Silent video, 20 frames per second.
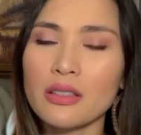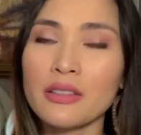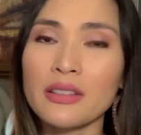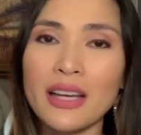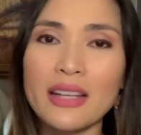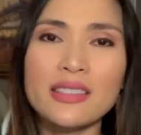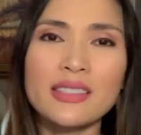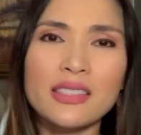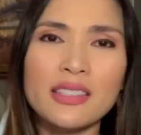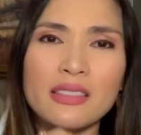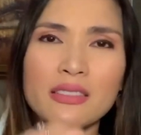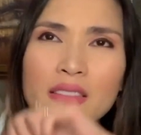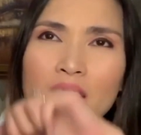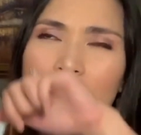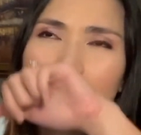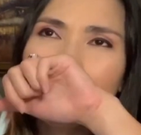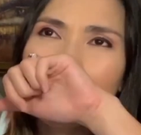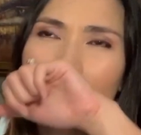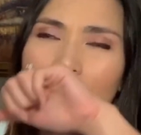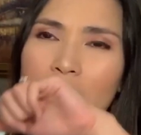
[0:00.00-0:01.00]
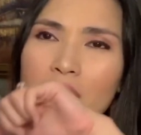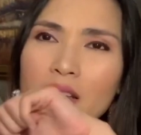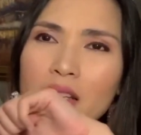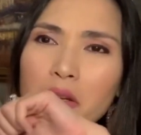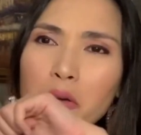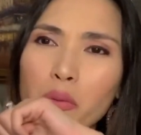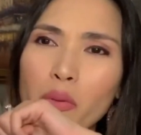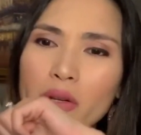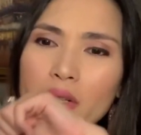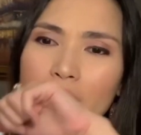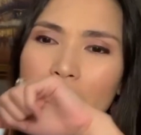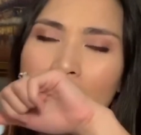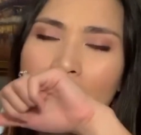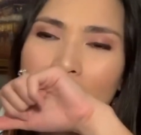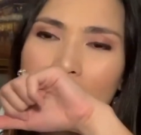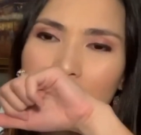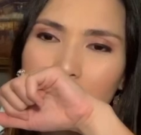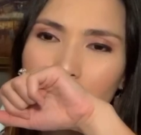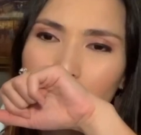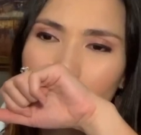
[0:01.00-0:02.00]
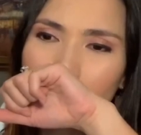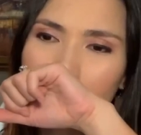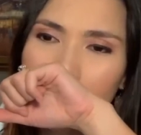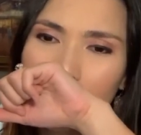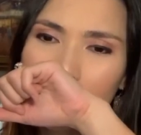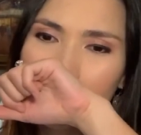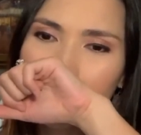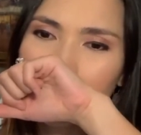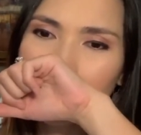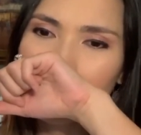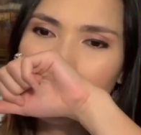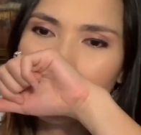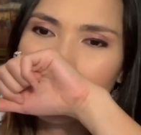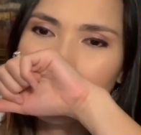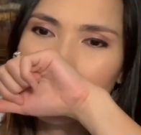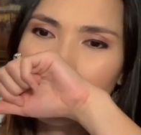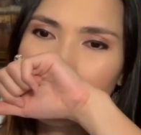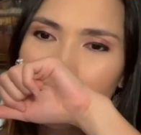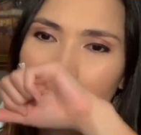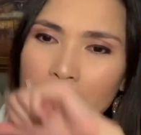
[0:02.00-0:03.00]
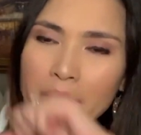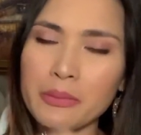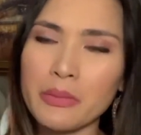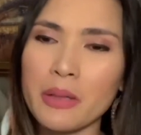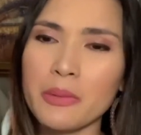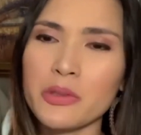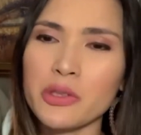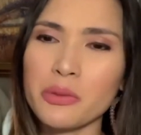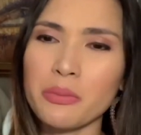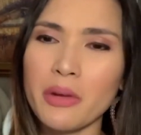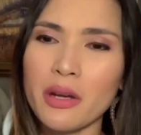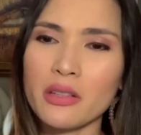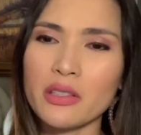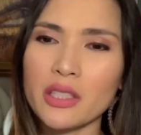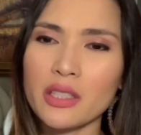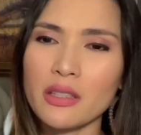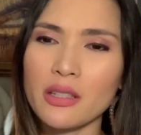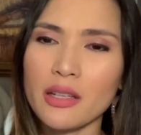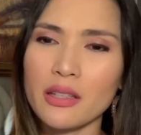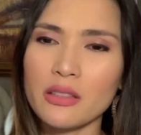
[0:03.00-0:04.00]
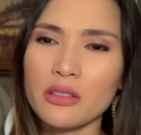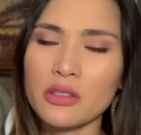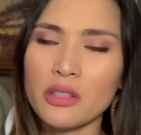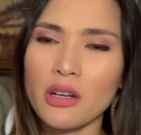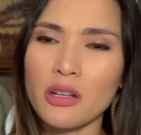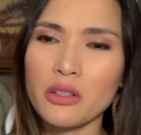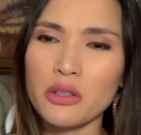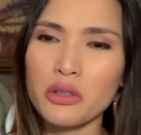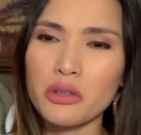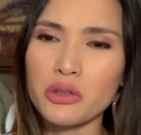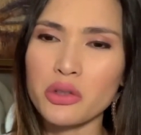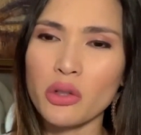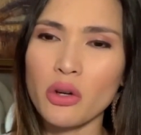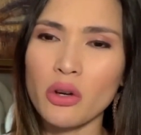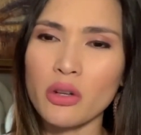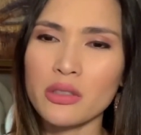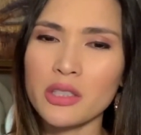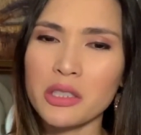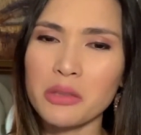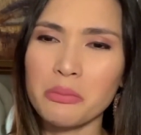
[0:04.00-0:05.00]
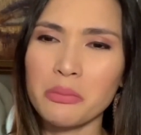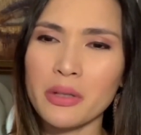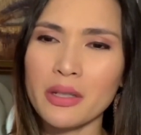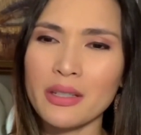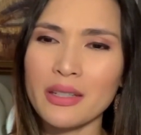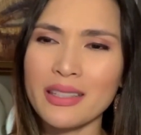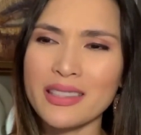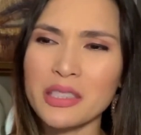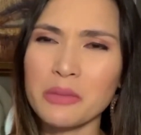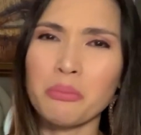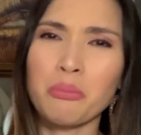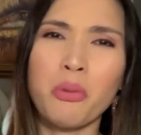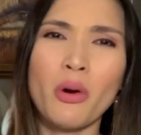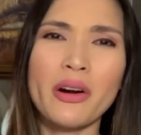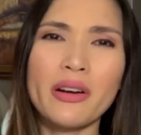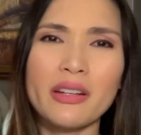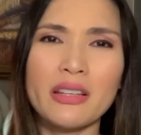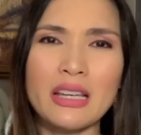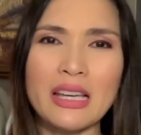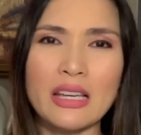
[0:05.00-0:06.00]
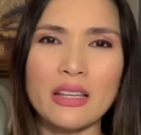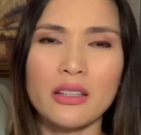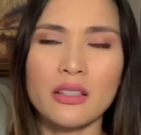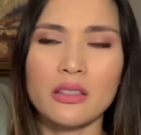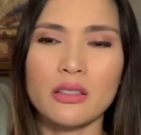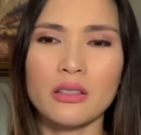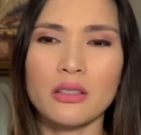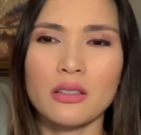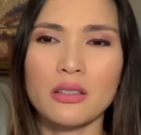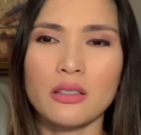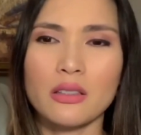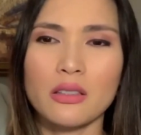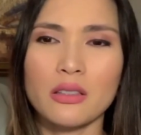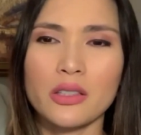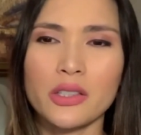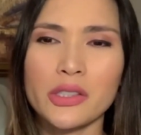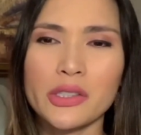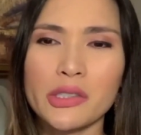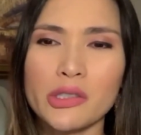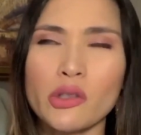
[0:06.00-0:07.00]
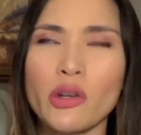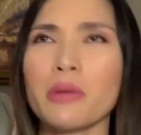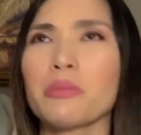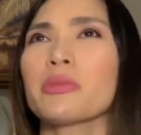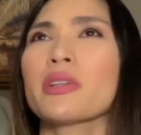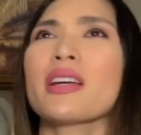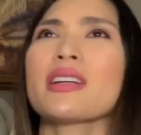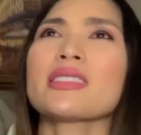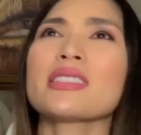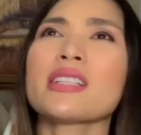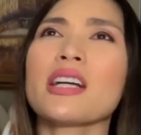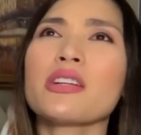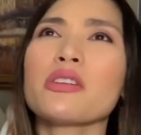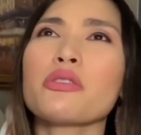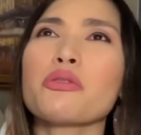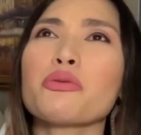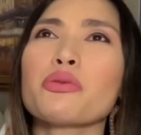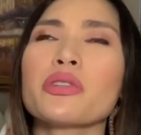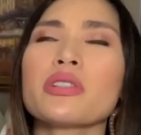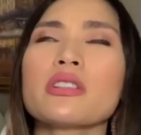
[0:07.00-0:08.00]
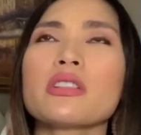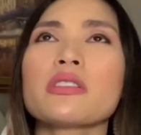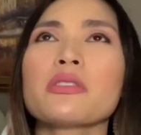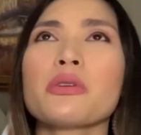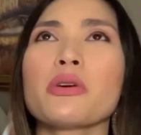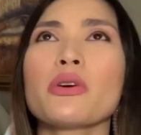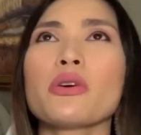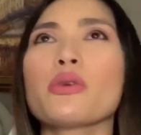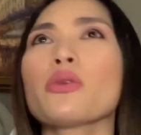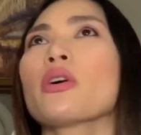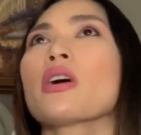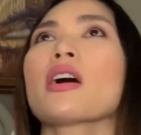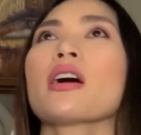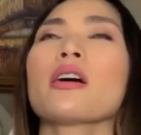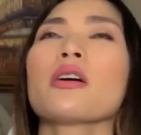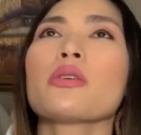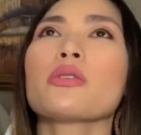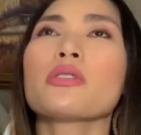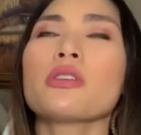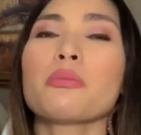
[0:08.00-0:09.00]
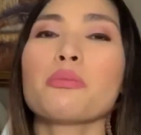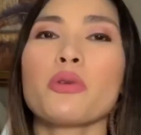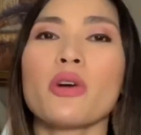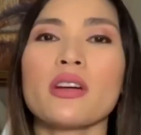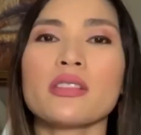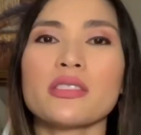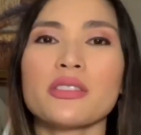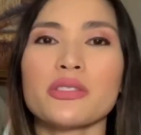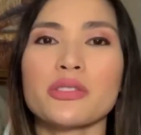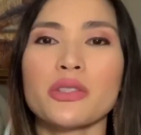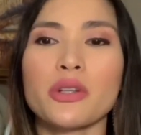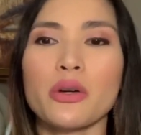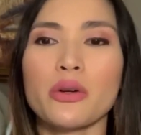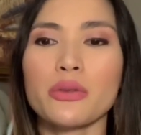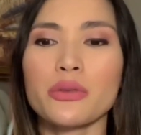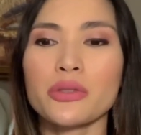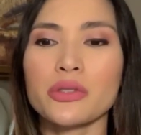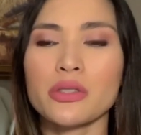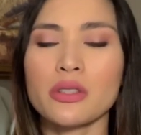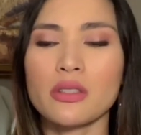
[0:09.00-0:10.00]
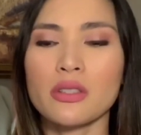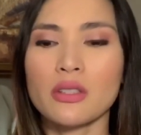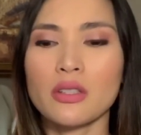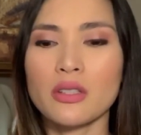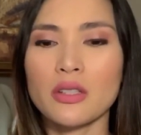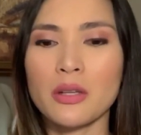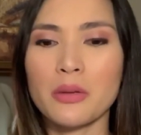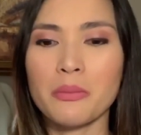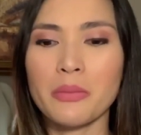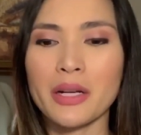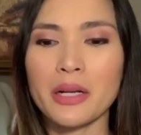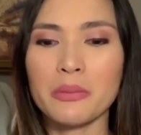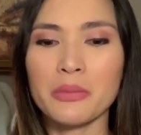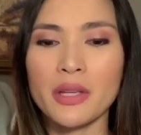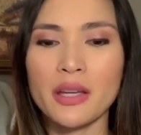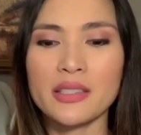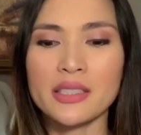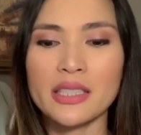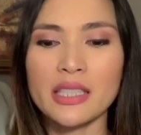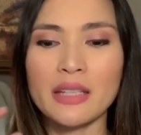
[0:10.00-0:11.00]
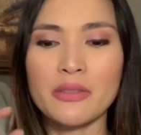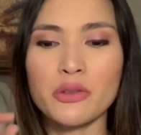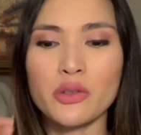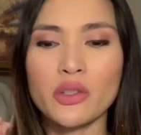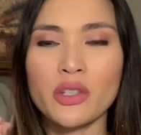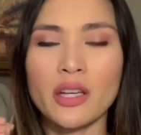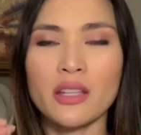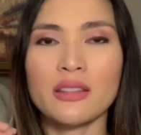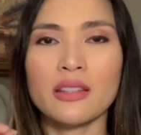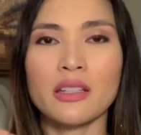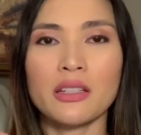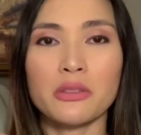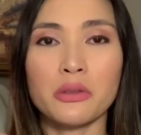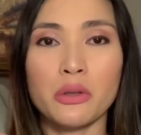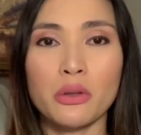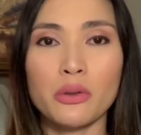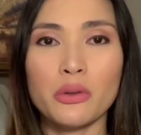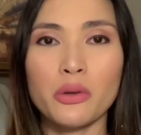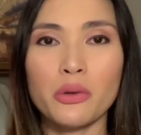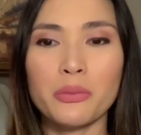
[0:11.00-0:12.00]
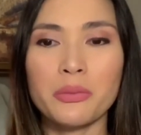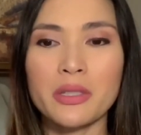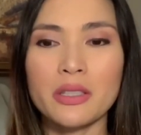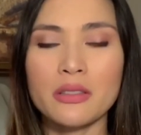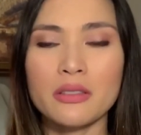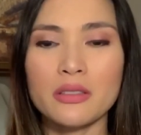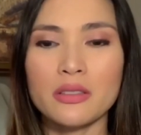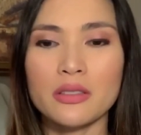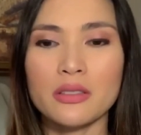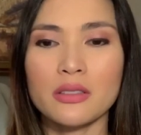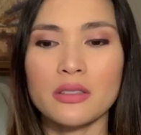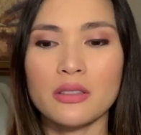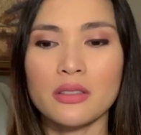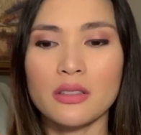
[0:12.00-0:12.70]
That's kind of like what it has to me. I'm smelling like dark chocolate, but it's barky. So I'm guessing, I don't really know how the process goes, but I'm guessing if you get the cocoa beans,